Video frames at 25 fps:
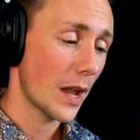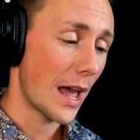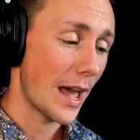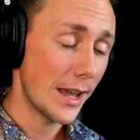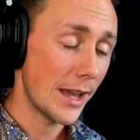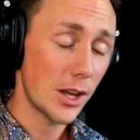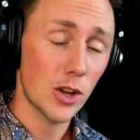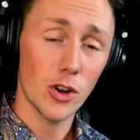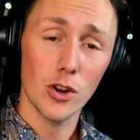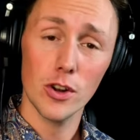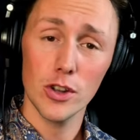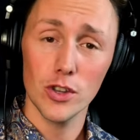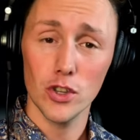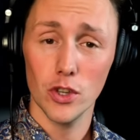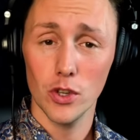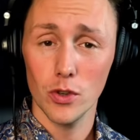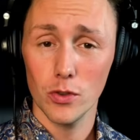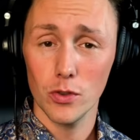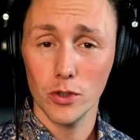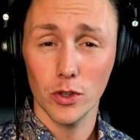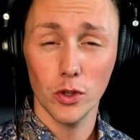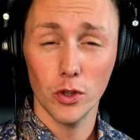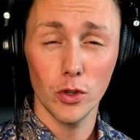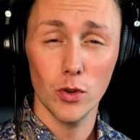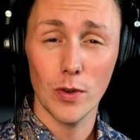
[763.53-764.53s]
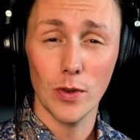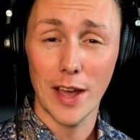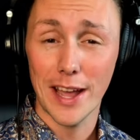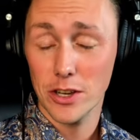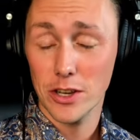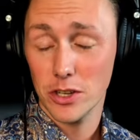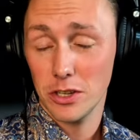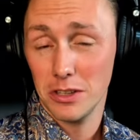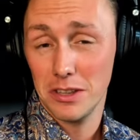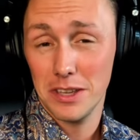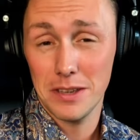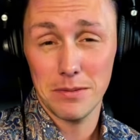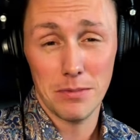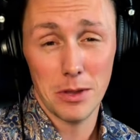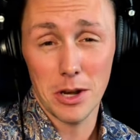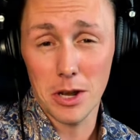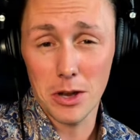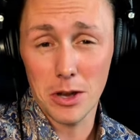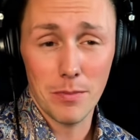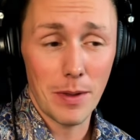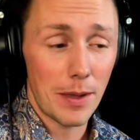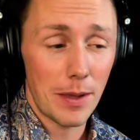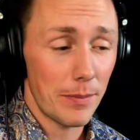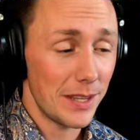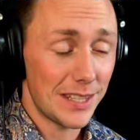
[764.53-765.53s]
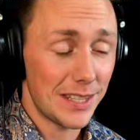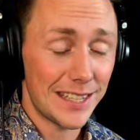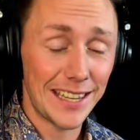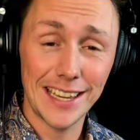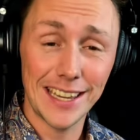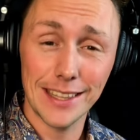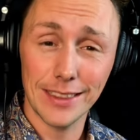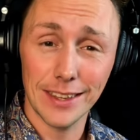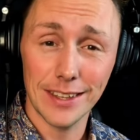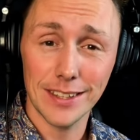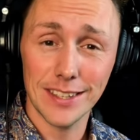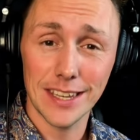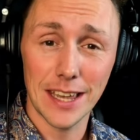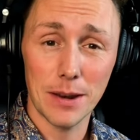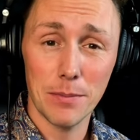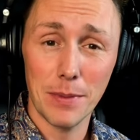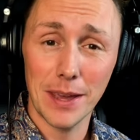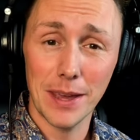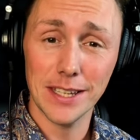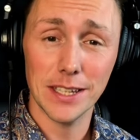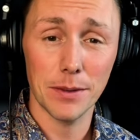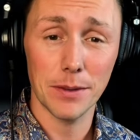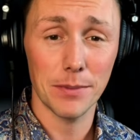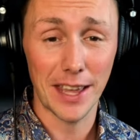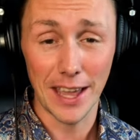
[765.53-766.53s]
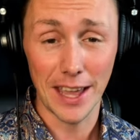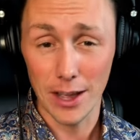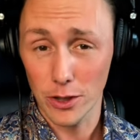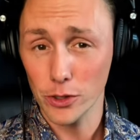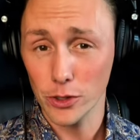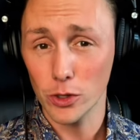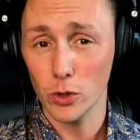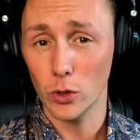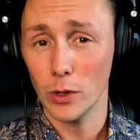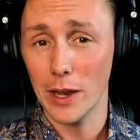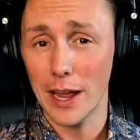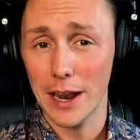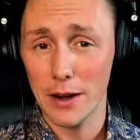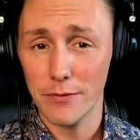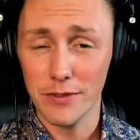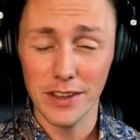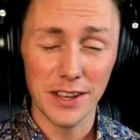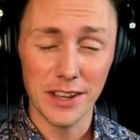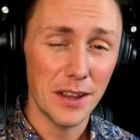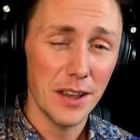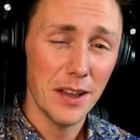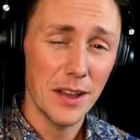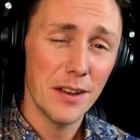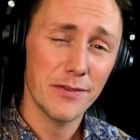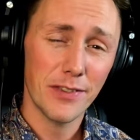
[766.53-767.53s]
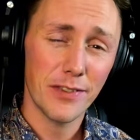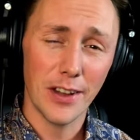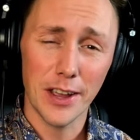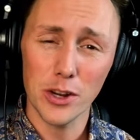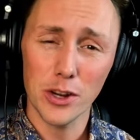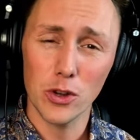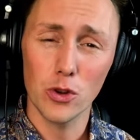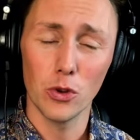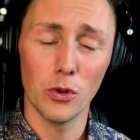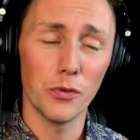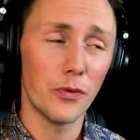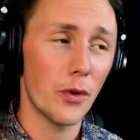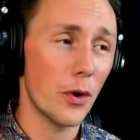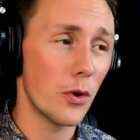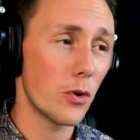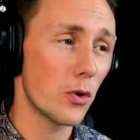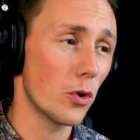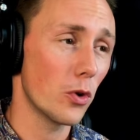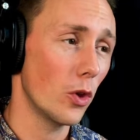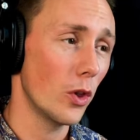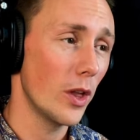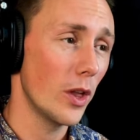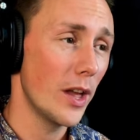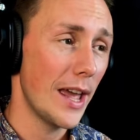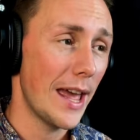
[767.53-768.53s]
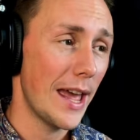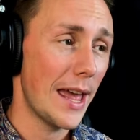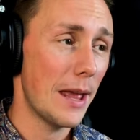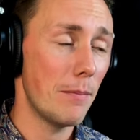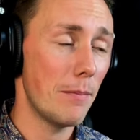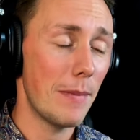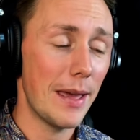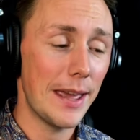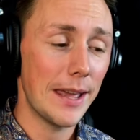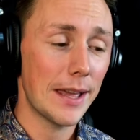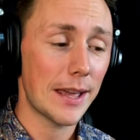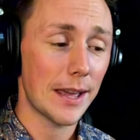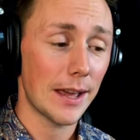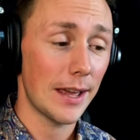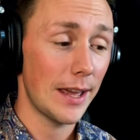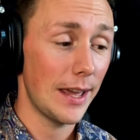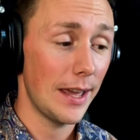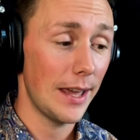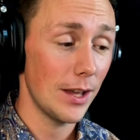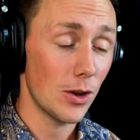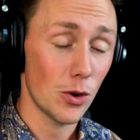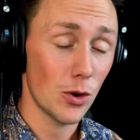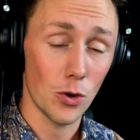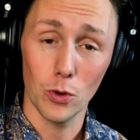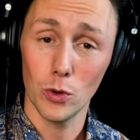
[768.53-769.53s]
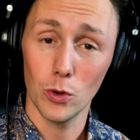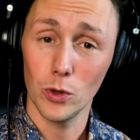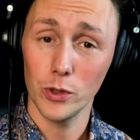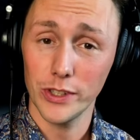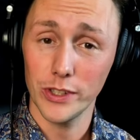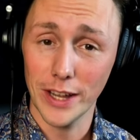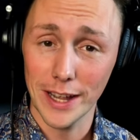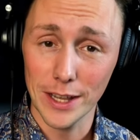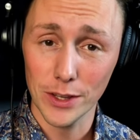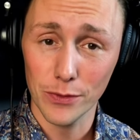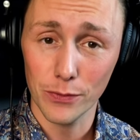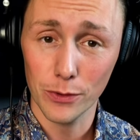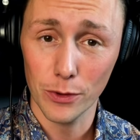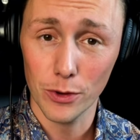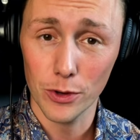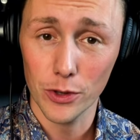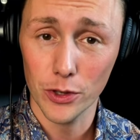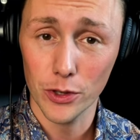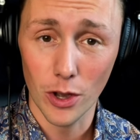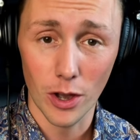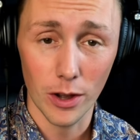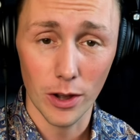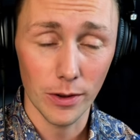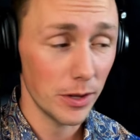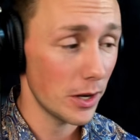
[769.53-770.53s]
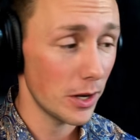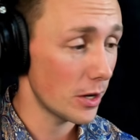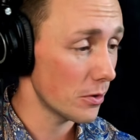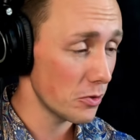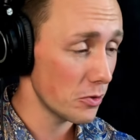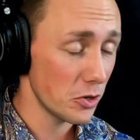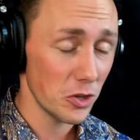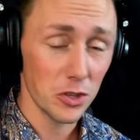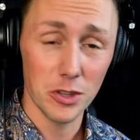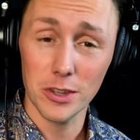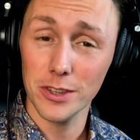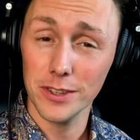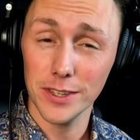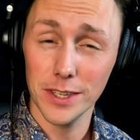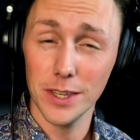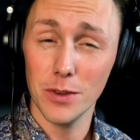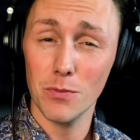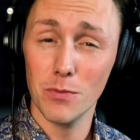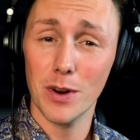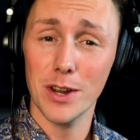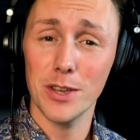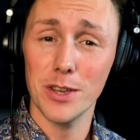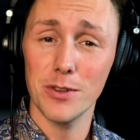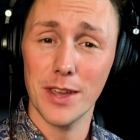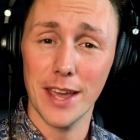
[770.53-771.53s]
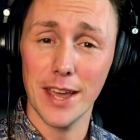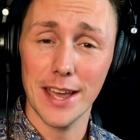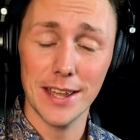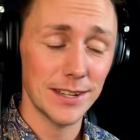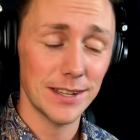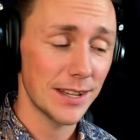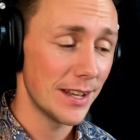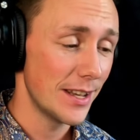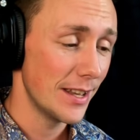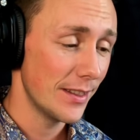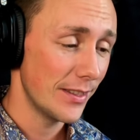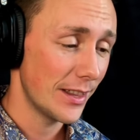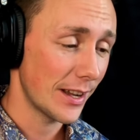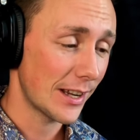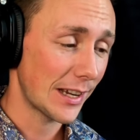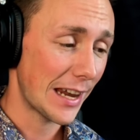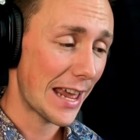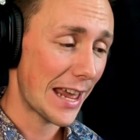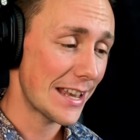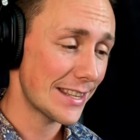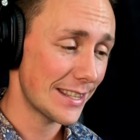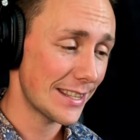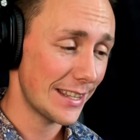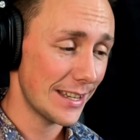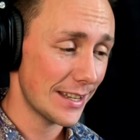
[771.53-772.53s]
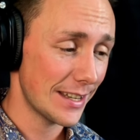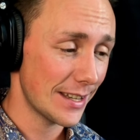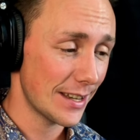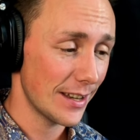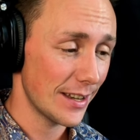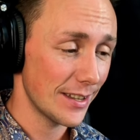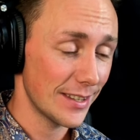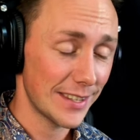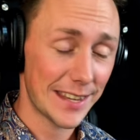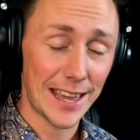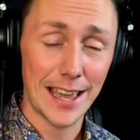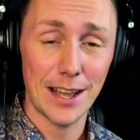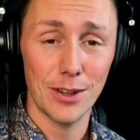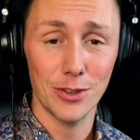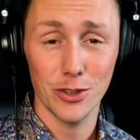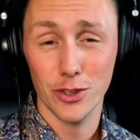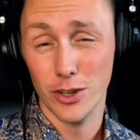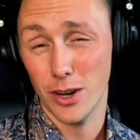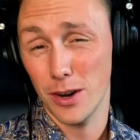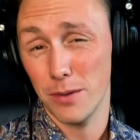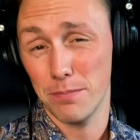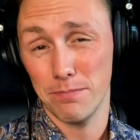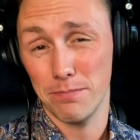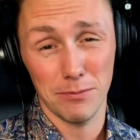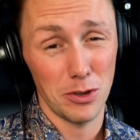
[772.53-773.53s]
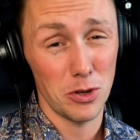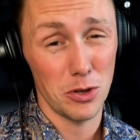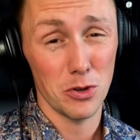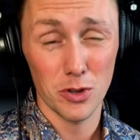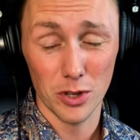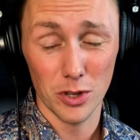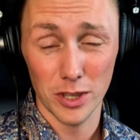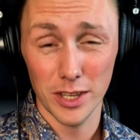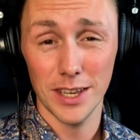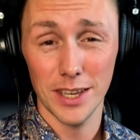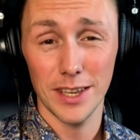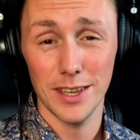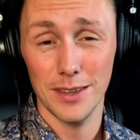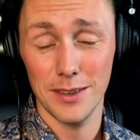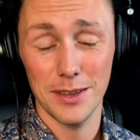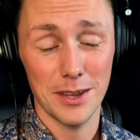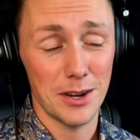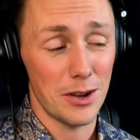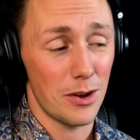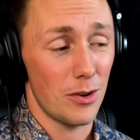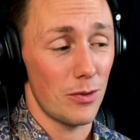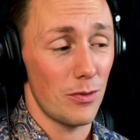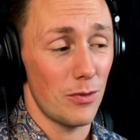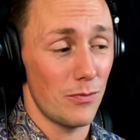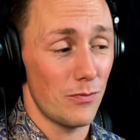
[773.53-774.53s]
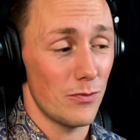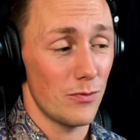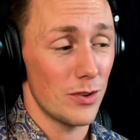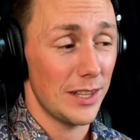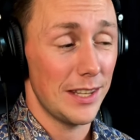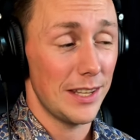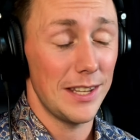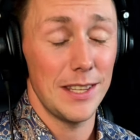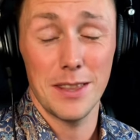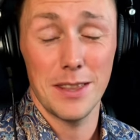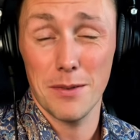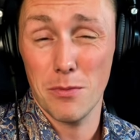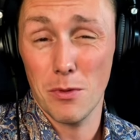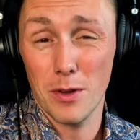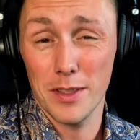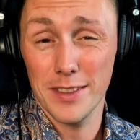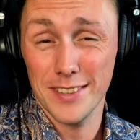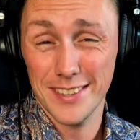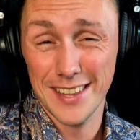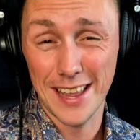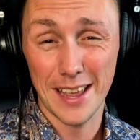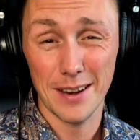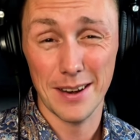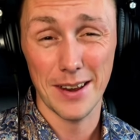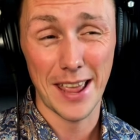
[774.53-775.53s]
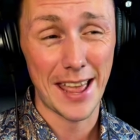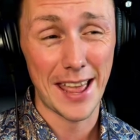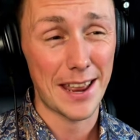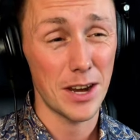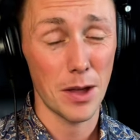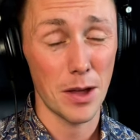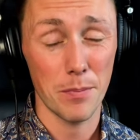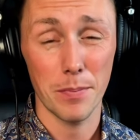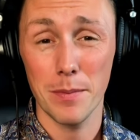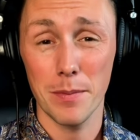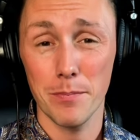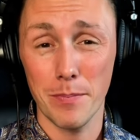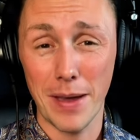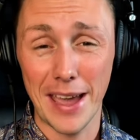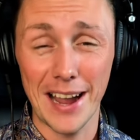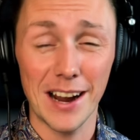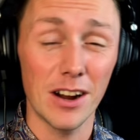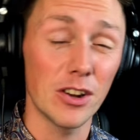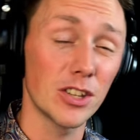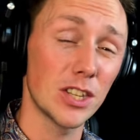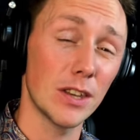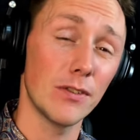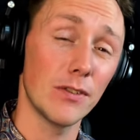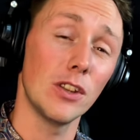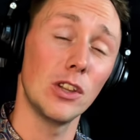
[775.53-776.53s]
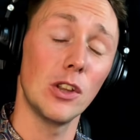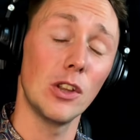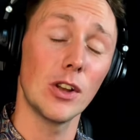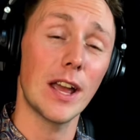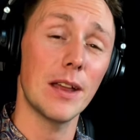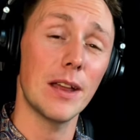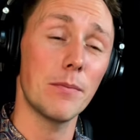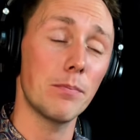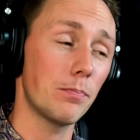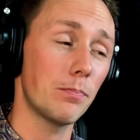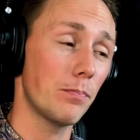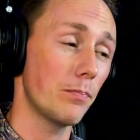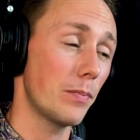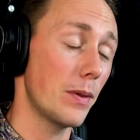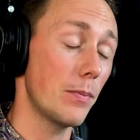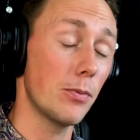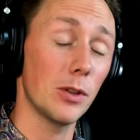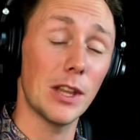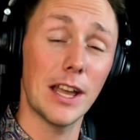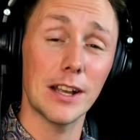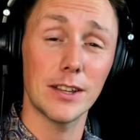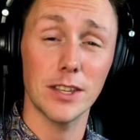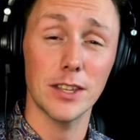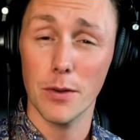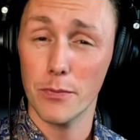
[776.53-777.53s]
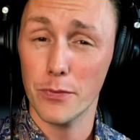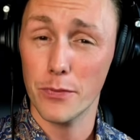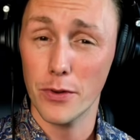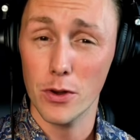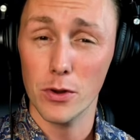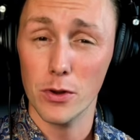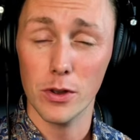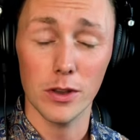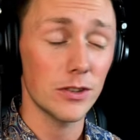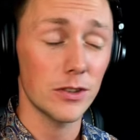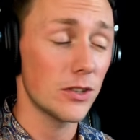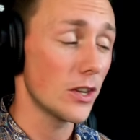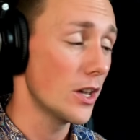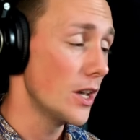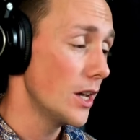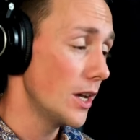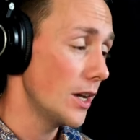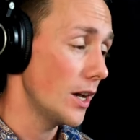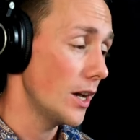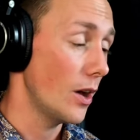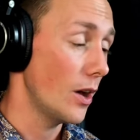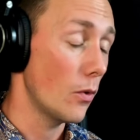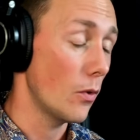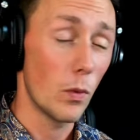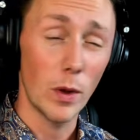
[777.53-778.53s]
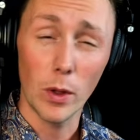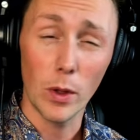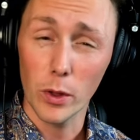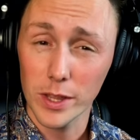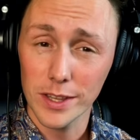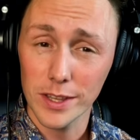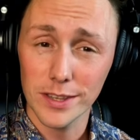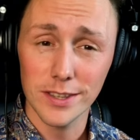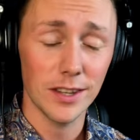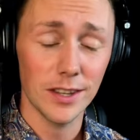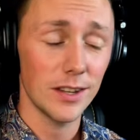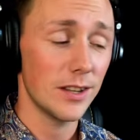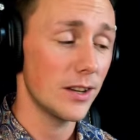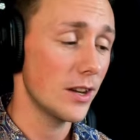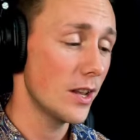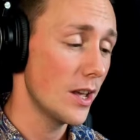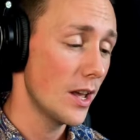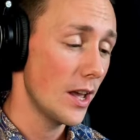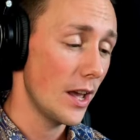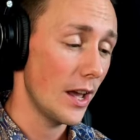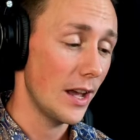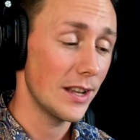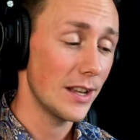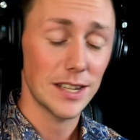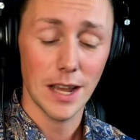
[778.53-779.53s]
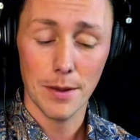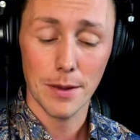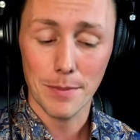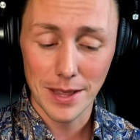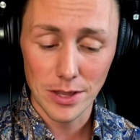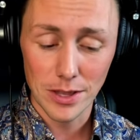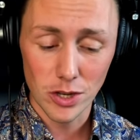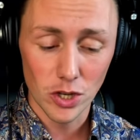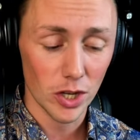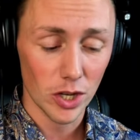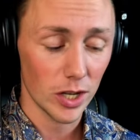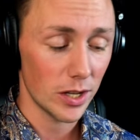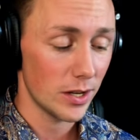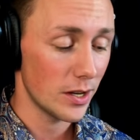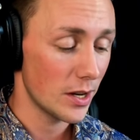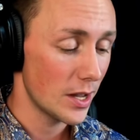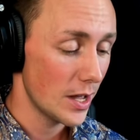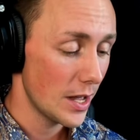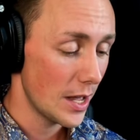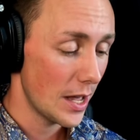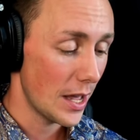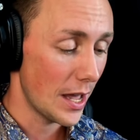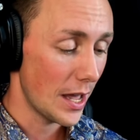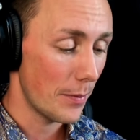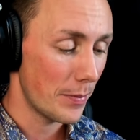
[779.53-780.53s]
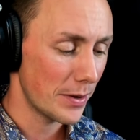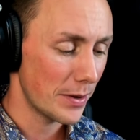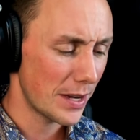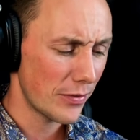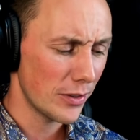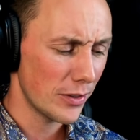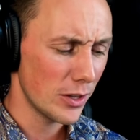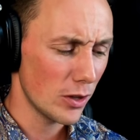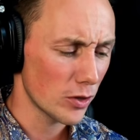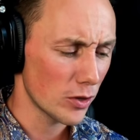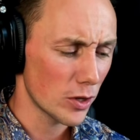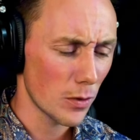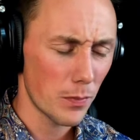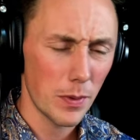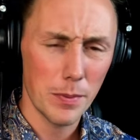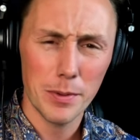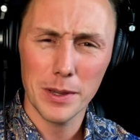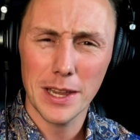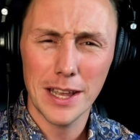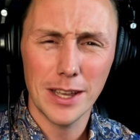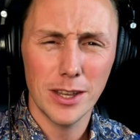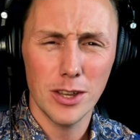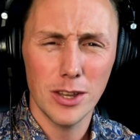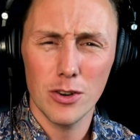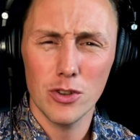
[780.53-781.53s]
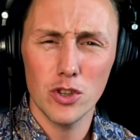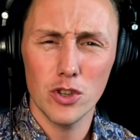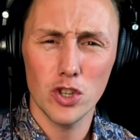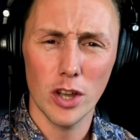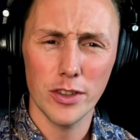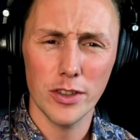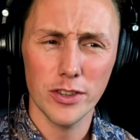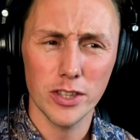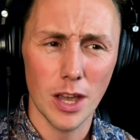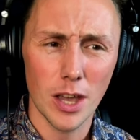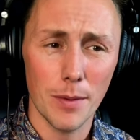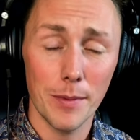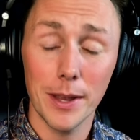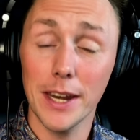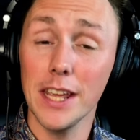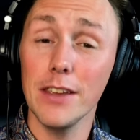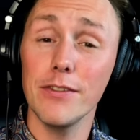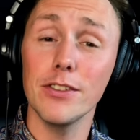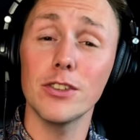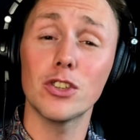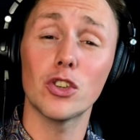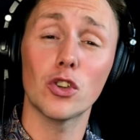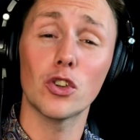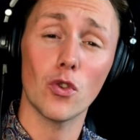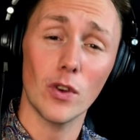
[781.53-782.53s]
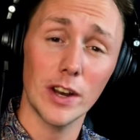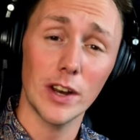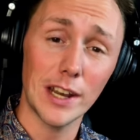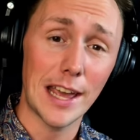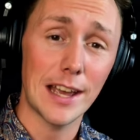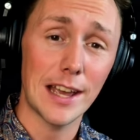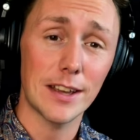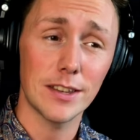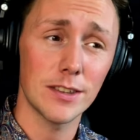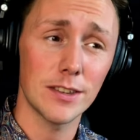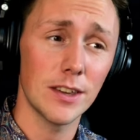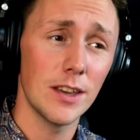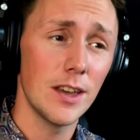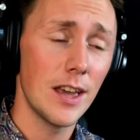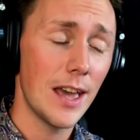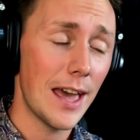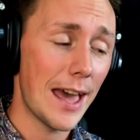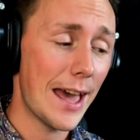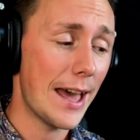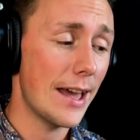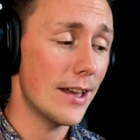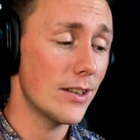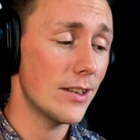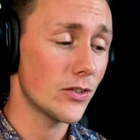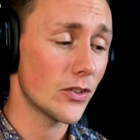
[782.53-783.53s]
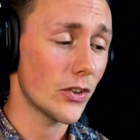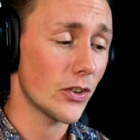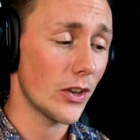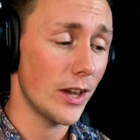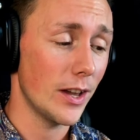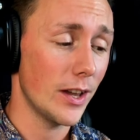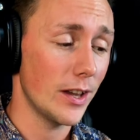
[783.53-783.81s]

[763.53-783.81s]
I encourage you to actually, you know, maybe take this and make something else cool out of it, find a cool vocal and make a cool dance floor song, you know, just to see where you get. The classic sounds are usually, you know, really the ones that end up in bangers. If you look at people like Subfocus, Wilkinson, Dimension, but definitely also people like, you know, John Summit, even Skrillex has